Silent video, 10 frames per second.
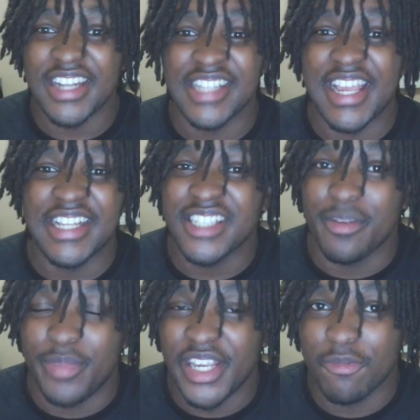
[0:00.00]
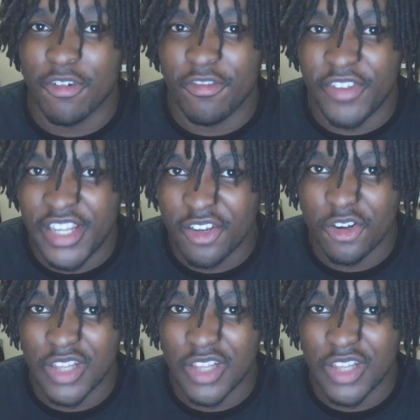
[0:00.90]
it's like, it's a big reveal.